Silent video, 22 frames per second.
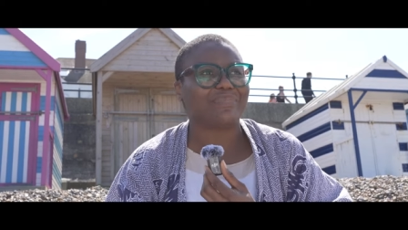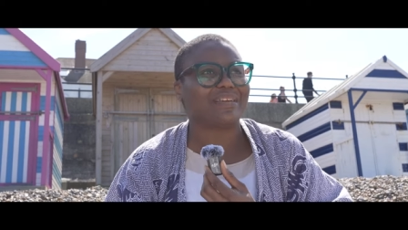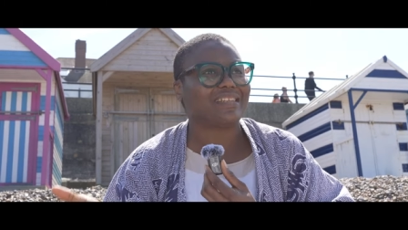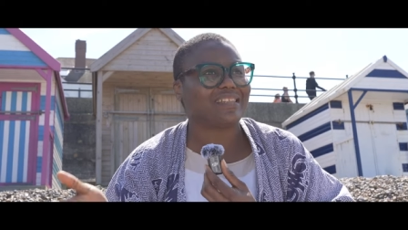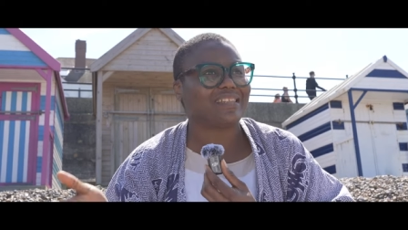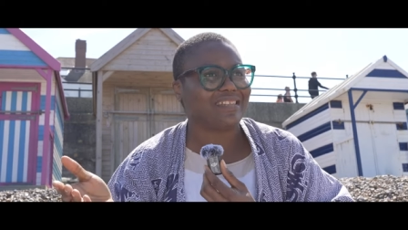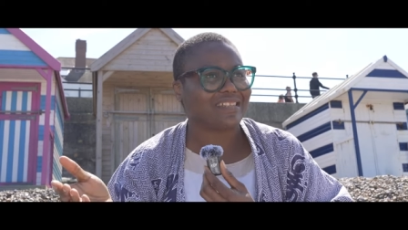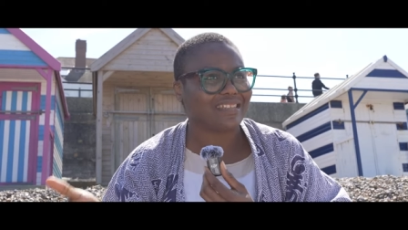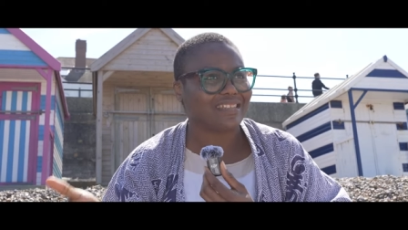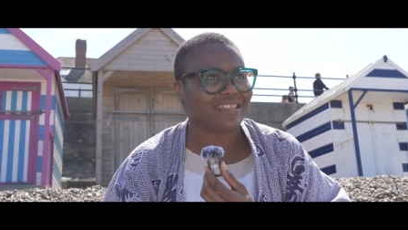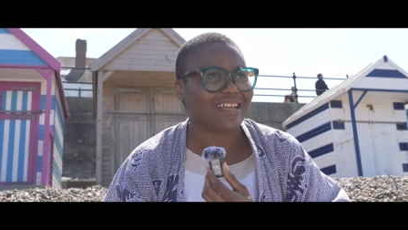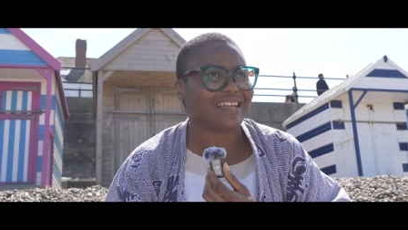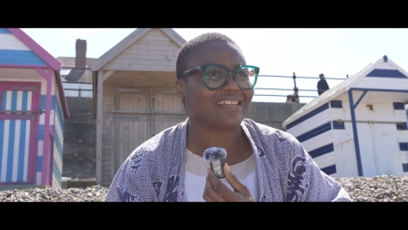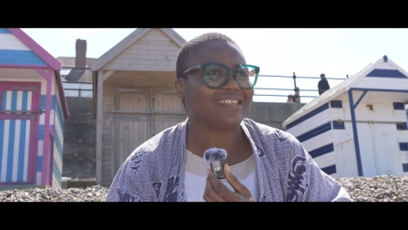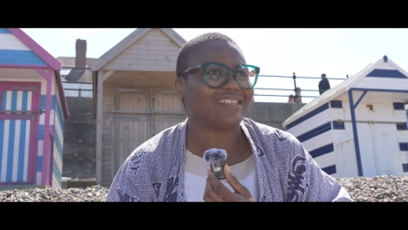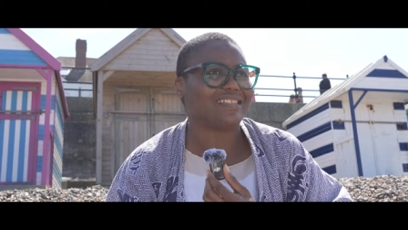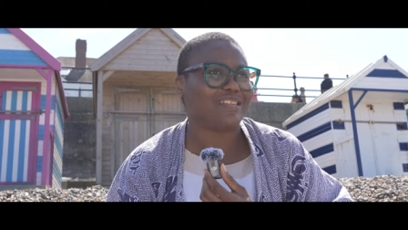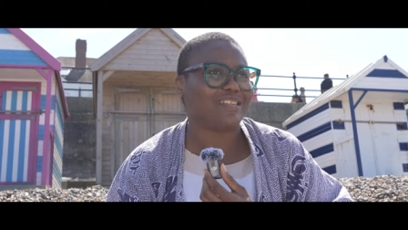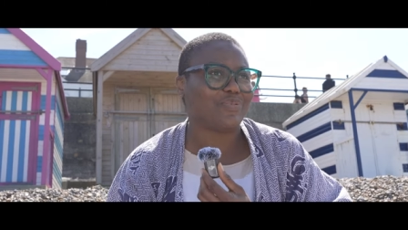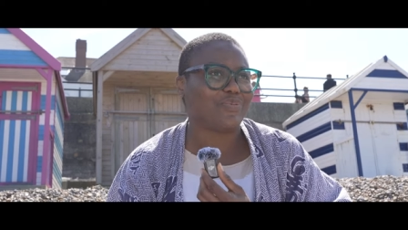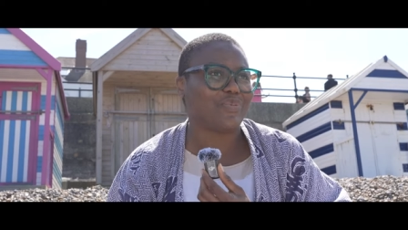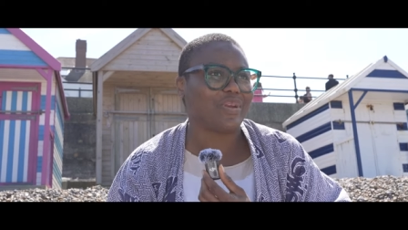But that
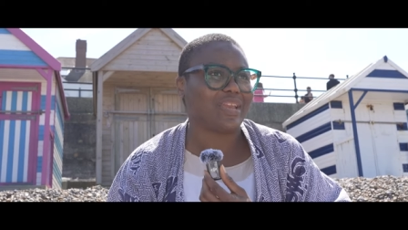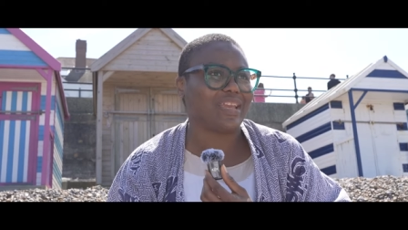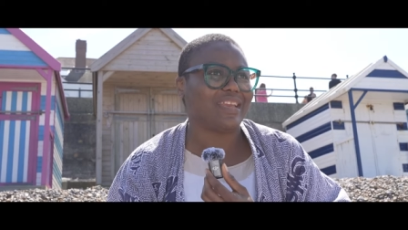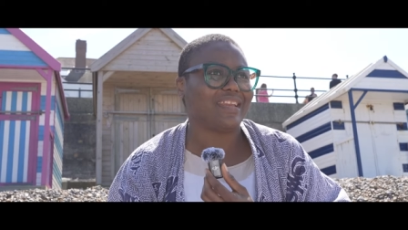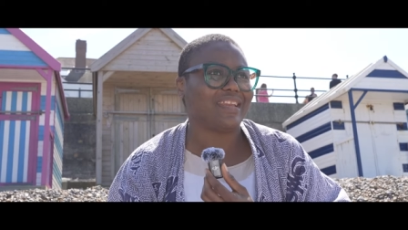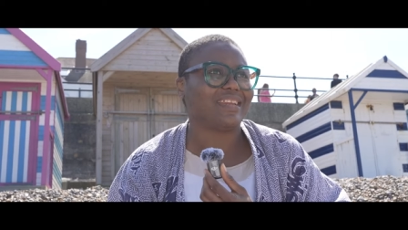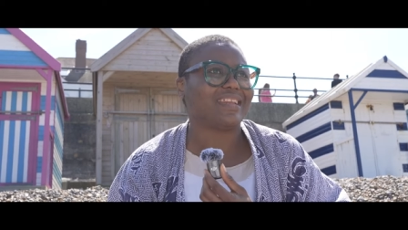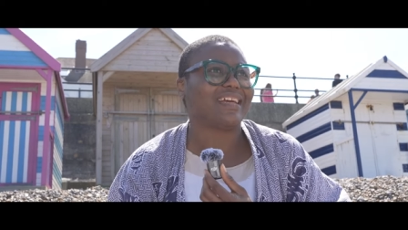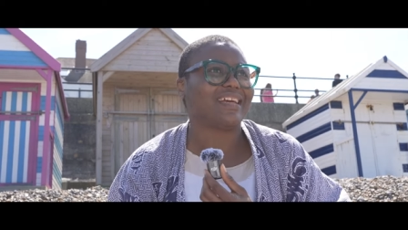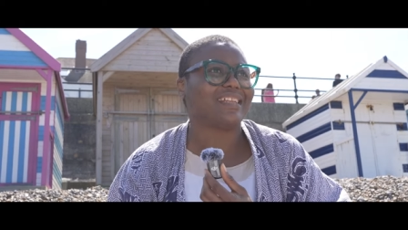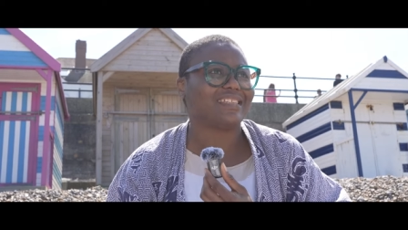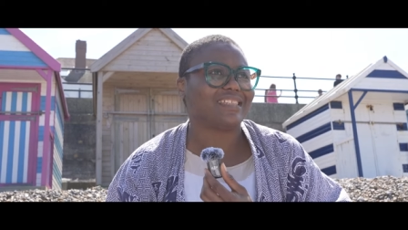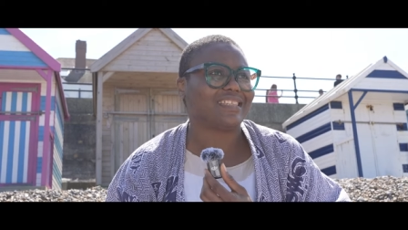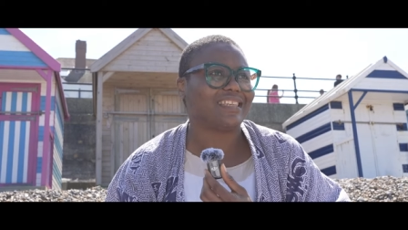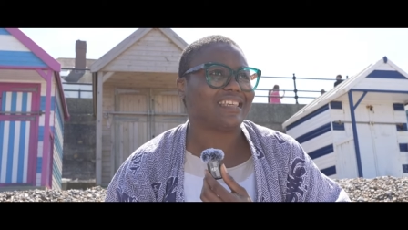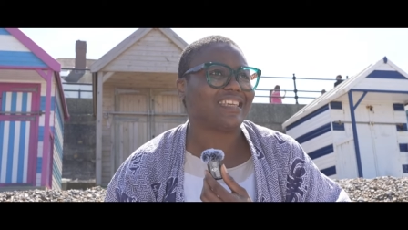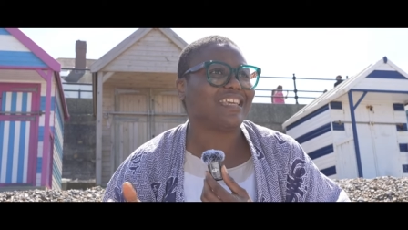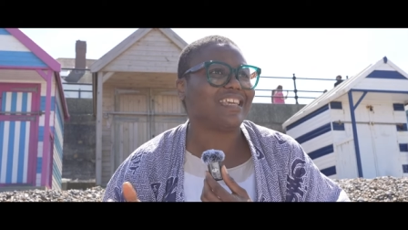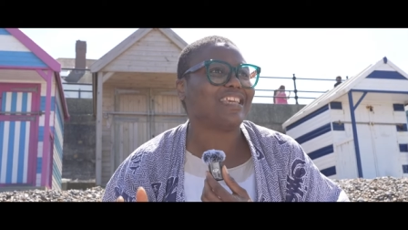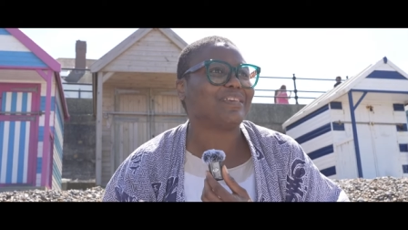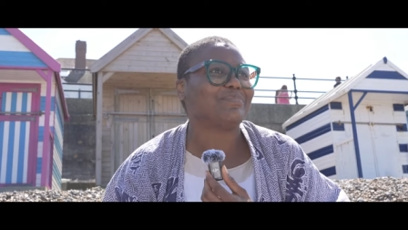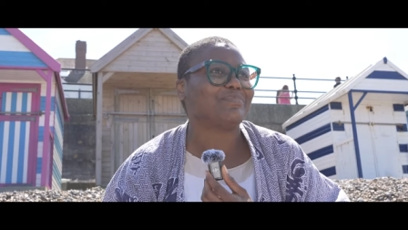is the way that
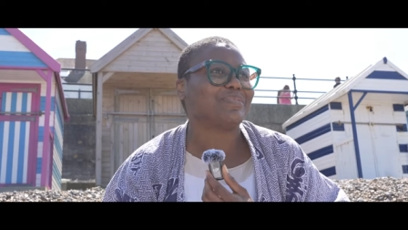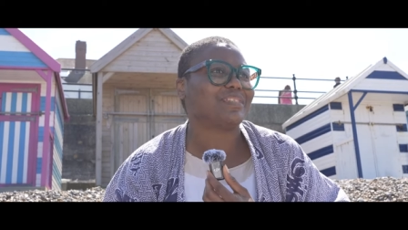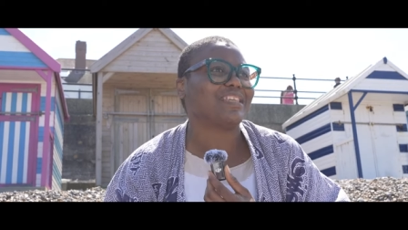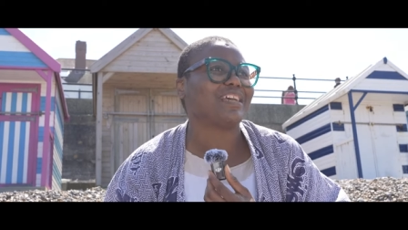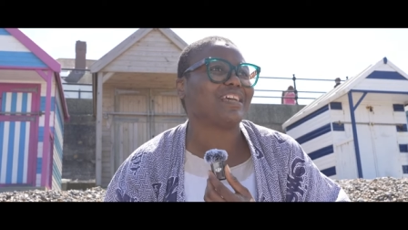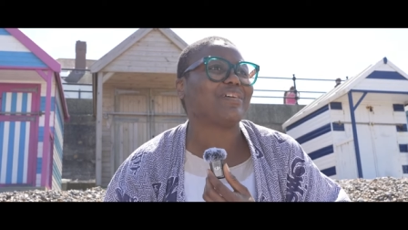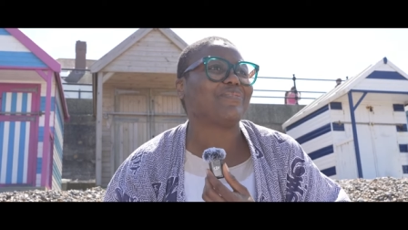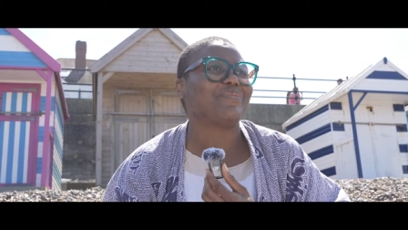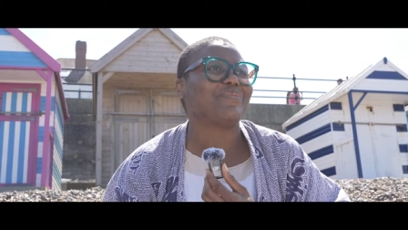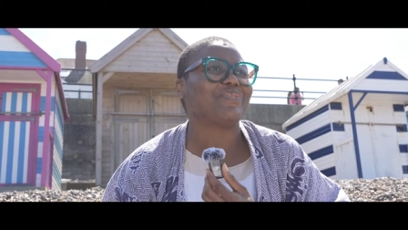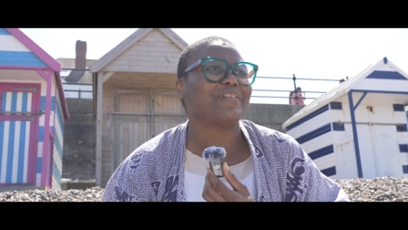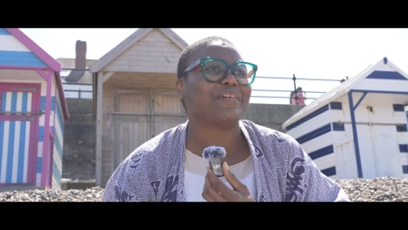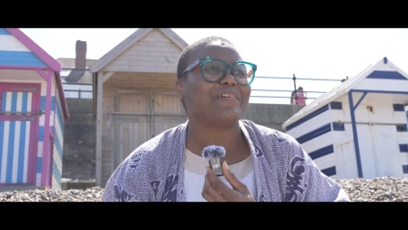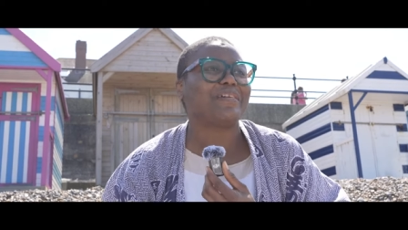he himself,